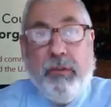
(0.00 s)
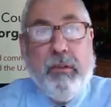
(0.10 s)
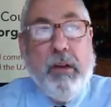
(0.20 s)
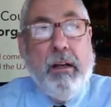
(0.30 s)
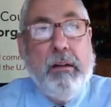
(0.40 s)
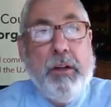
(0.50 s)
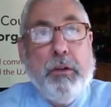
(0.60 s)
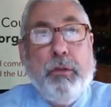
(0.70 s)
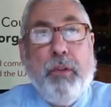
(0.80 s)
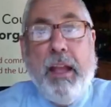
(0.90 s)

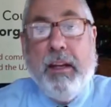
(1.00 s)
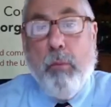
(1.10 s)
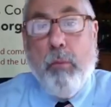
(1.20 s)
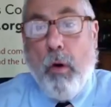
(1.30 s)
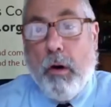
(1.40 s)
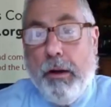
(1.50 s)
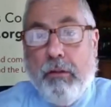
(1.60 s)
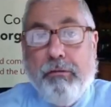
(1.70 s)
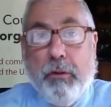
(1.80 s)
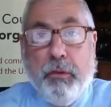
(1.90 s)
understanding more in the
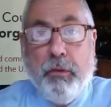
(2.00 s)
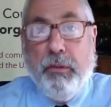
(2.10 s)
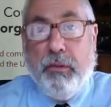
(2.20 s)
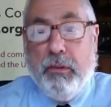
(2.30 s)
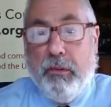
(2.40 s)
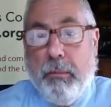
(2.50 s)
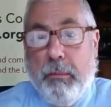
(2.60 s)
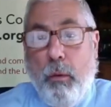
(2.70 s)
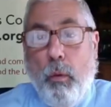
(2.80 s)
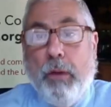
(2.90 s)
first instance
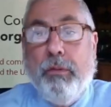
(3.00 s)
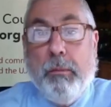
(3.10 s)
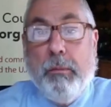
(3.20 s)
about what some of